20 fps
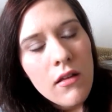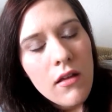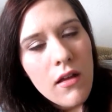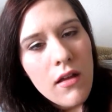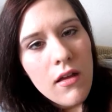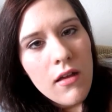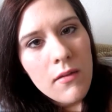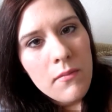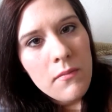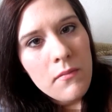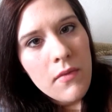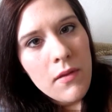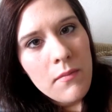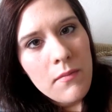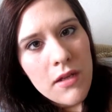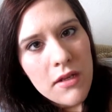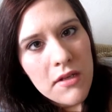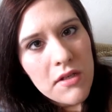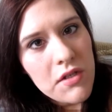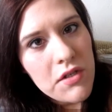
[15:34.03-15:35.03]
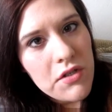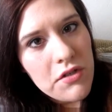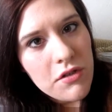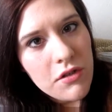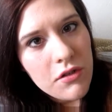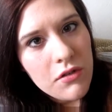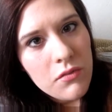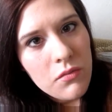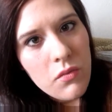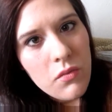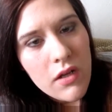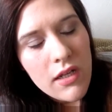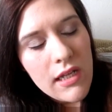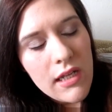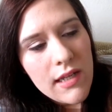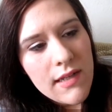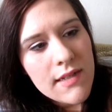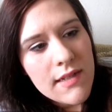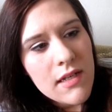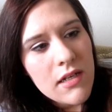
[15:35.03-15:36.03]
Um, I'm not sure what
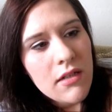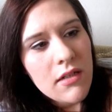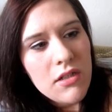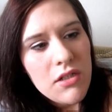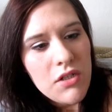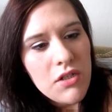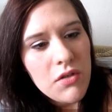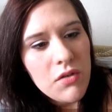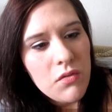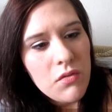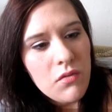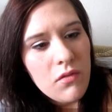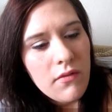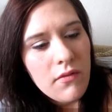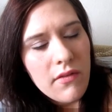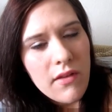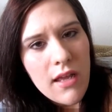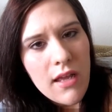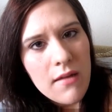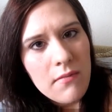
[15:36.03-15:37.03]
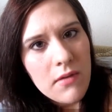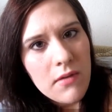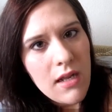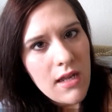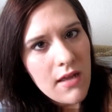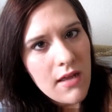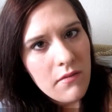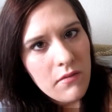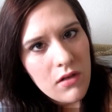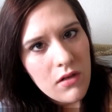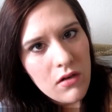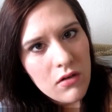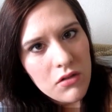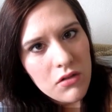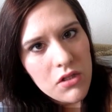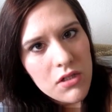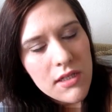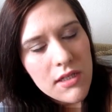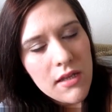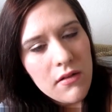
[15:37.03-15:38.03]
he's going to do. If it, I'm going to have an
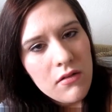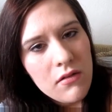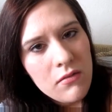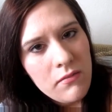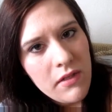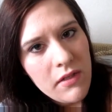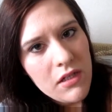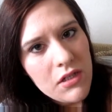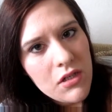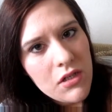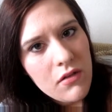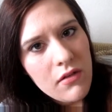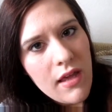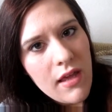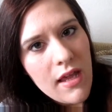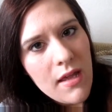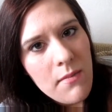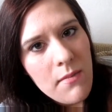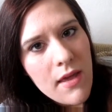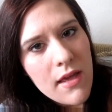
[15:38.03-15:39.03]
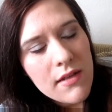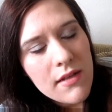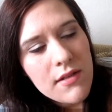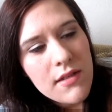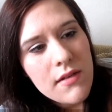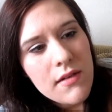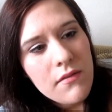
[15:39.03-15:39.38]
ultrasound to make sure that I passed